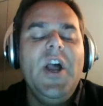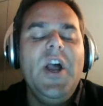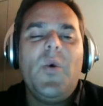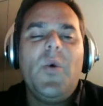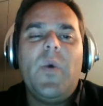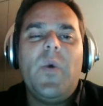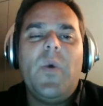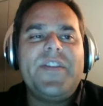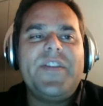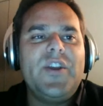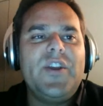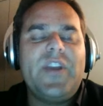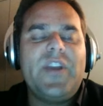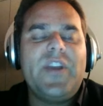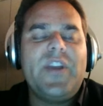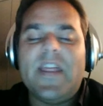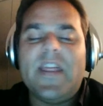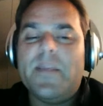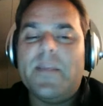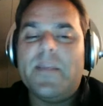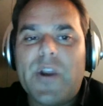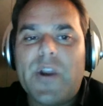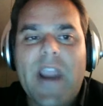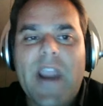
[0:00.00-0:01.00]
whether you get
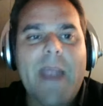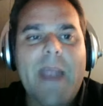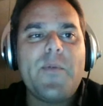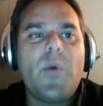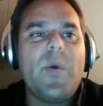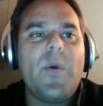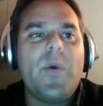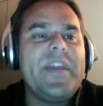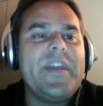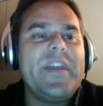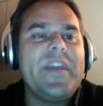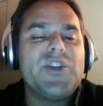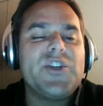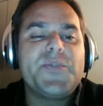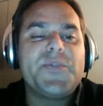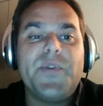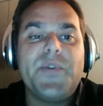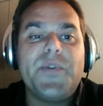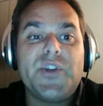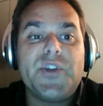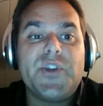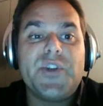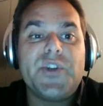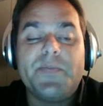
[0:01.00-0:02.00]
them on camera, where they
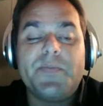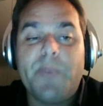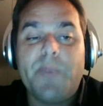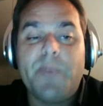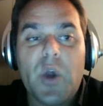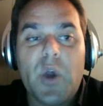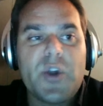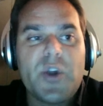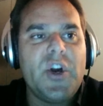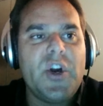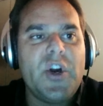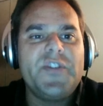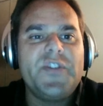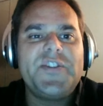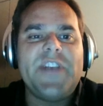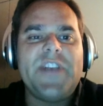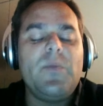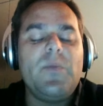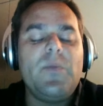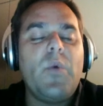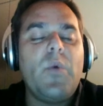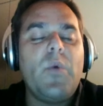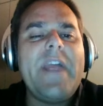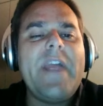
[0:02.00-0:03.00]
just produce blog
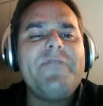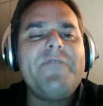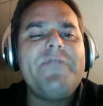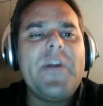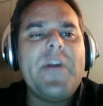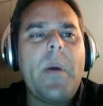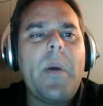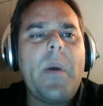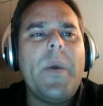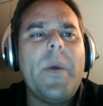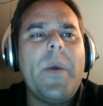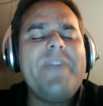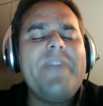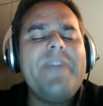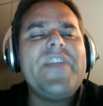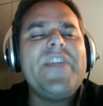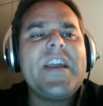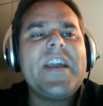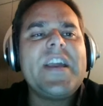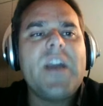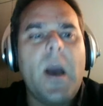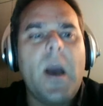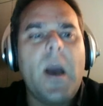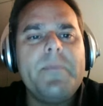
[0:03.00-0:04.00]
content, whatever
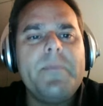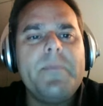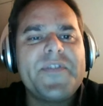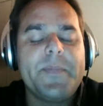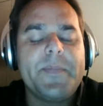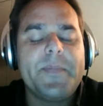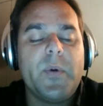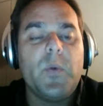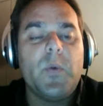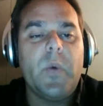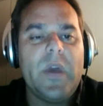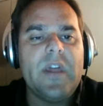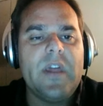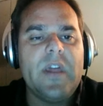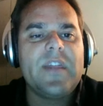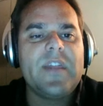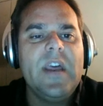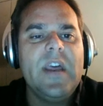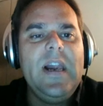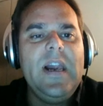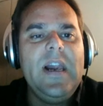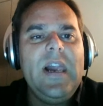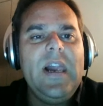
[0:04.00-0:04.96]
they're comfortable with.